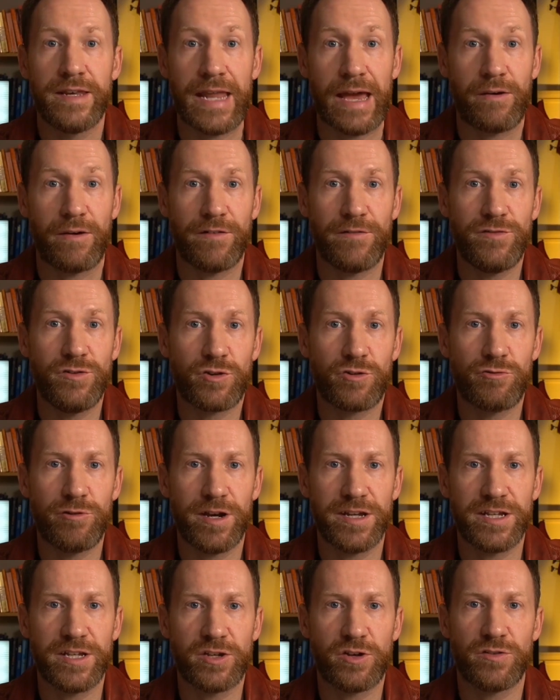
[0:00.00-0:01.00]
Now, if you're
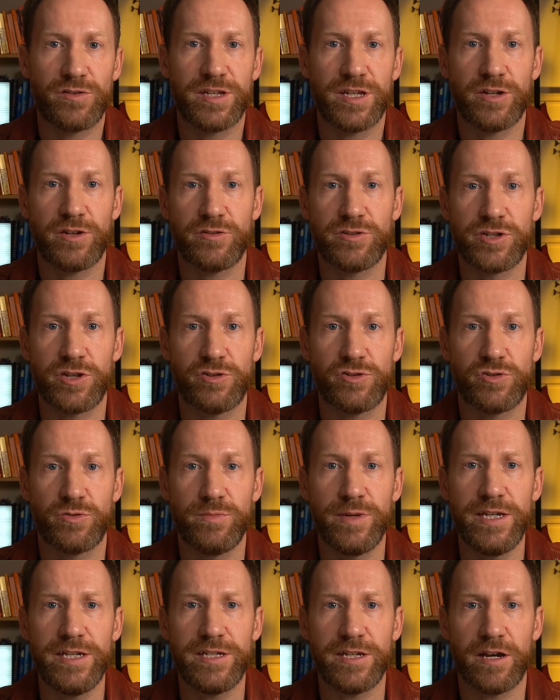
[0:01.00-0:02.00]
creating content on social
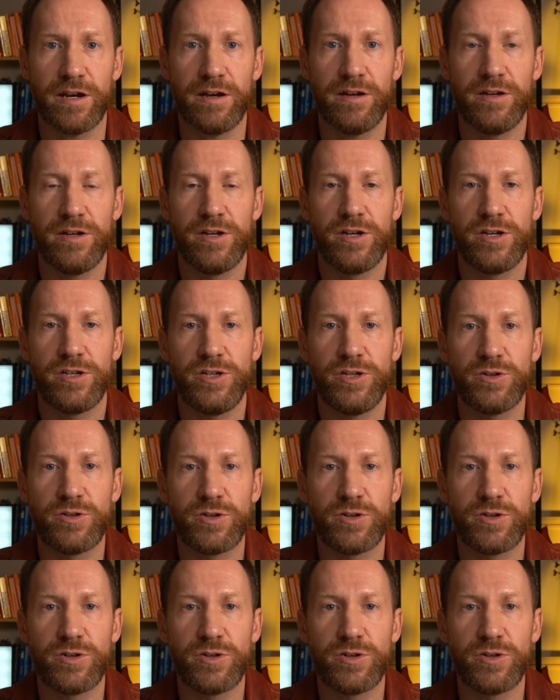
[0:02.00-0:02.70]
media, you